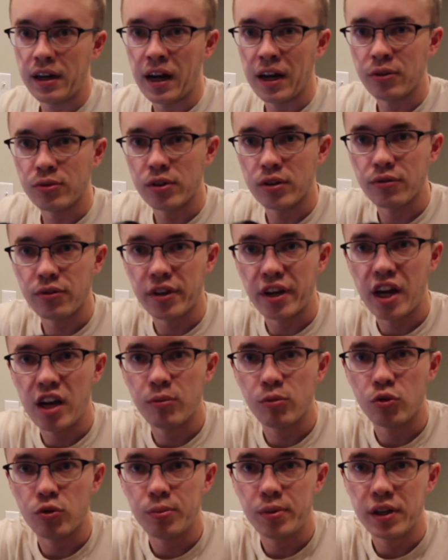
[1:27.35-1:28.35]
I don't know if the
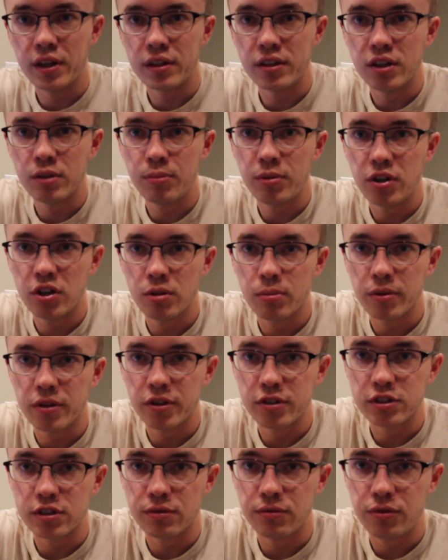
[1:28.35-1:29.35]
camera will pick it up here, but
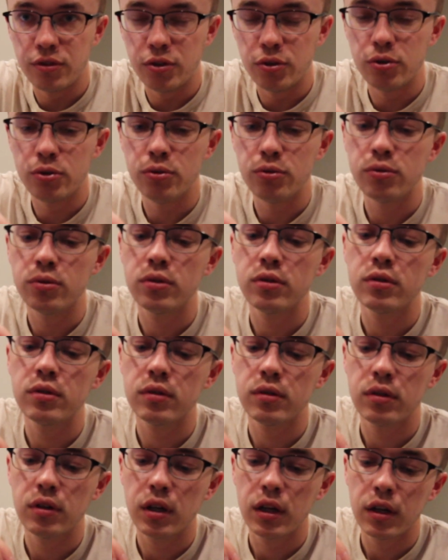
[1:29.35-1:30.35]
there's a few,
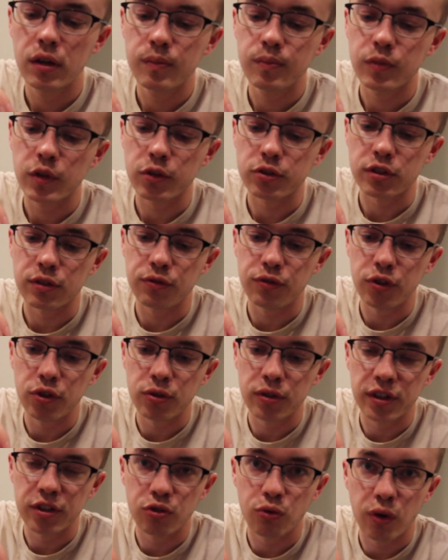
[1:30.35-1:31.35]
there's a
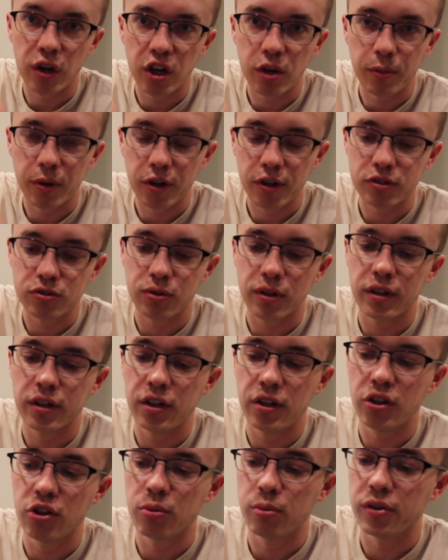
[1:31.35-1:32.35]
few little wear marks right
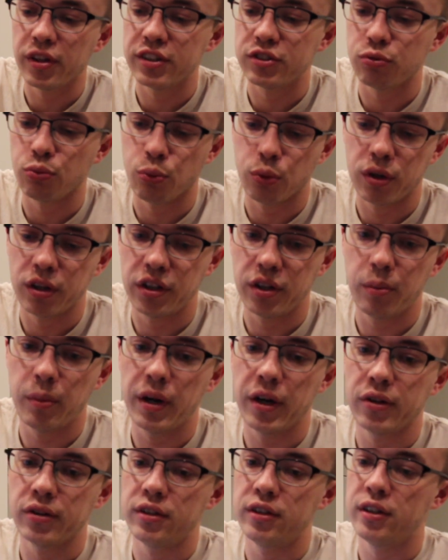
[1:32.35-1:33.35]
here, but that's really
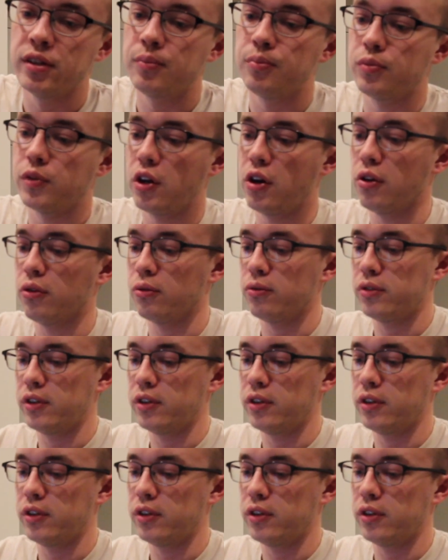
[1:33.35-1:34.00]
about it. Other